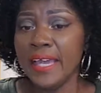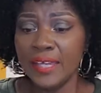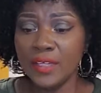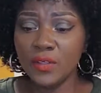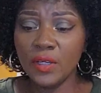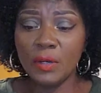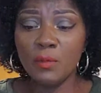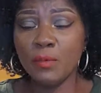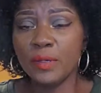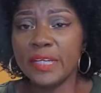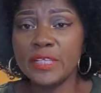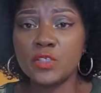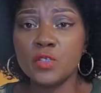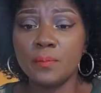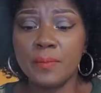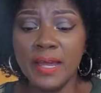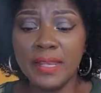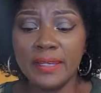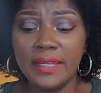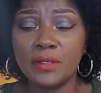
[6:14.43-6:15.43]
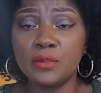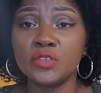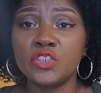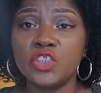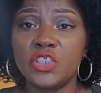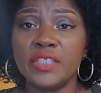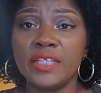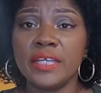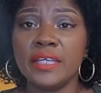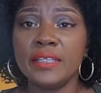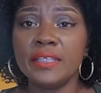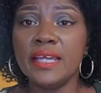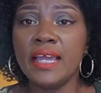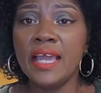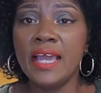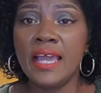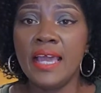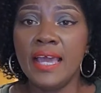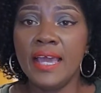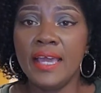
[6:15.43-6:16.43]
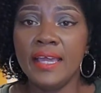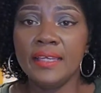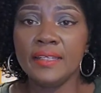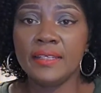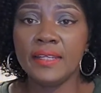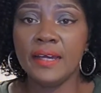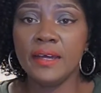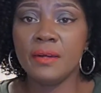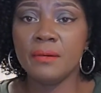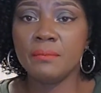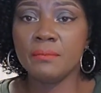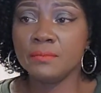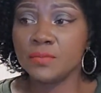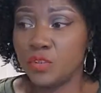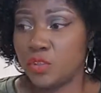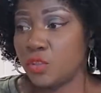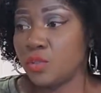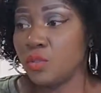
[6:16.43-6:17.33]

I wanted to buy little chicken and a